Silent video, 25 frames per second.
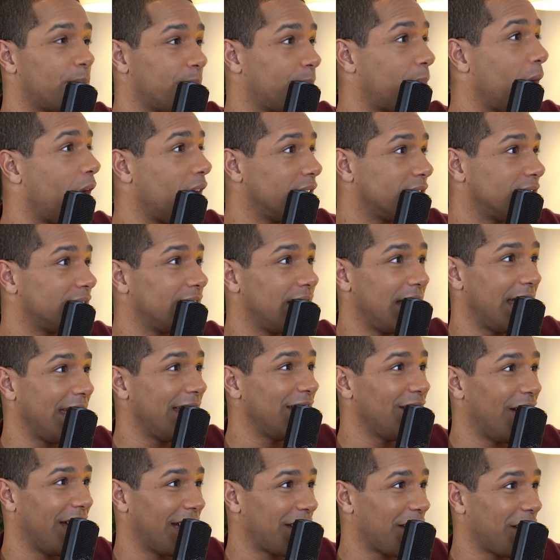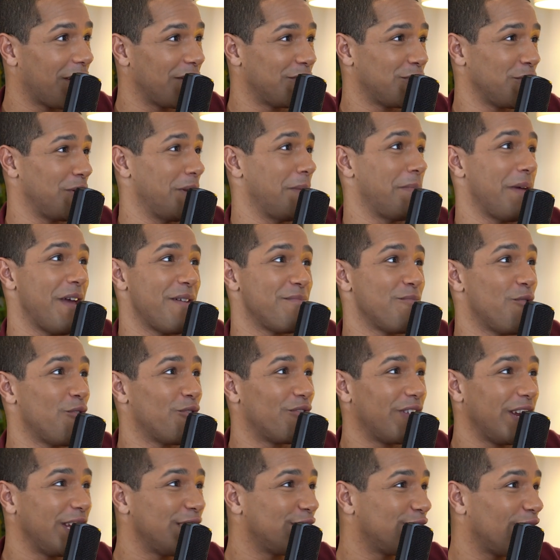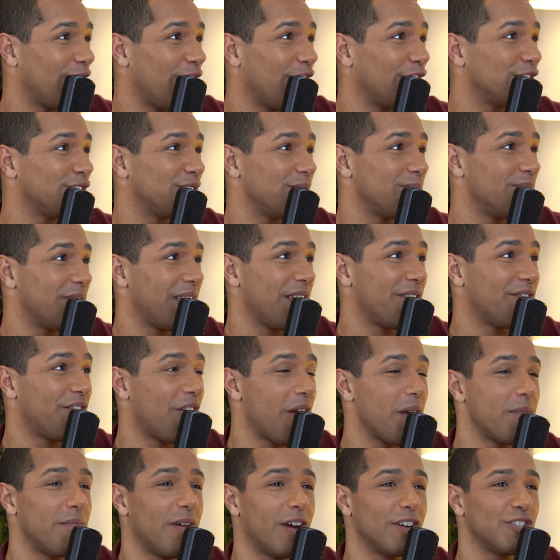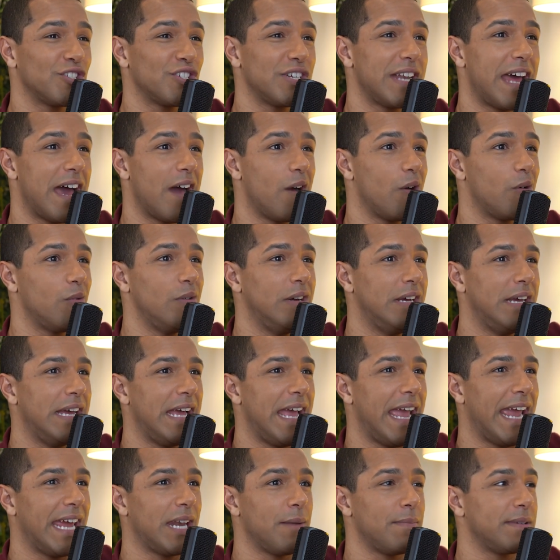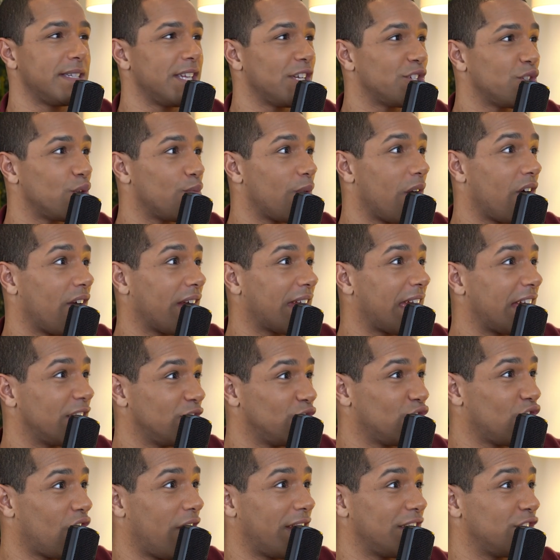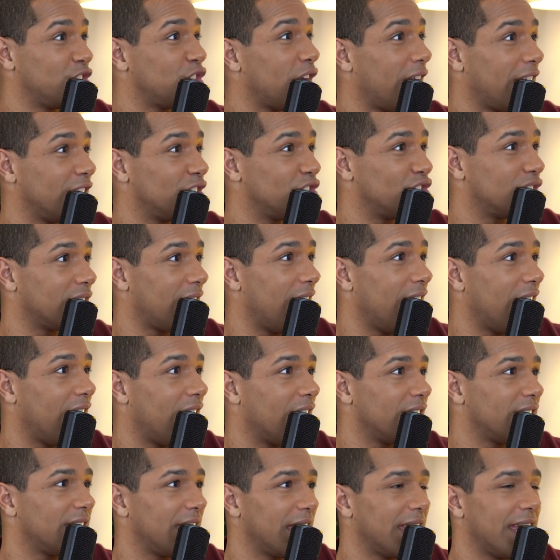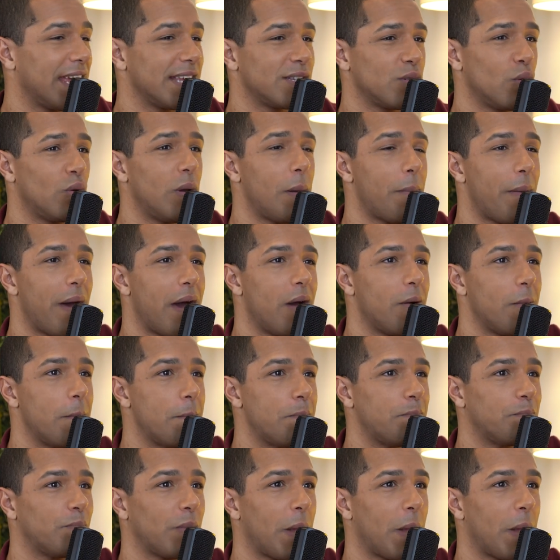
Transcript: personally, like kind of doing a bit more research and being very much now in a position where I can try and change that. I think it's all about